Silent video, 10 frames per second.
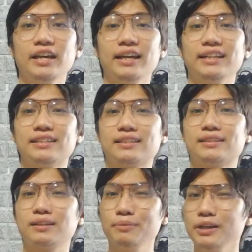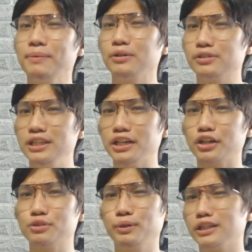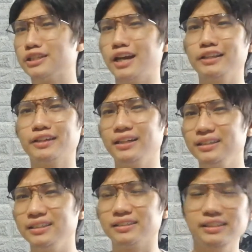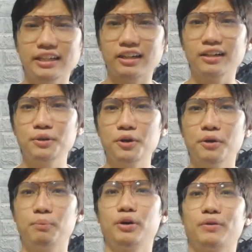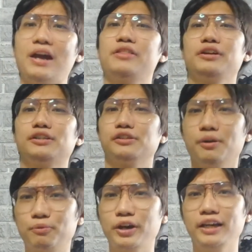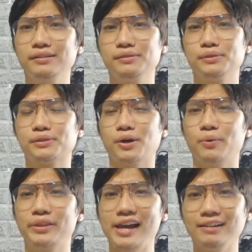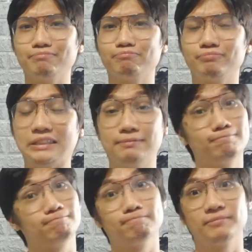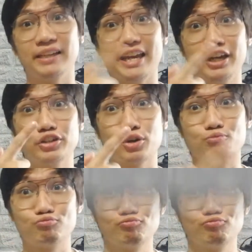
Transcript: It's something about sneakers, but it's not entirely a sneaker, but rather it's an upgrade. So with that, intro.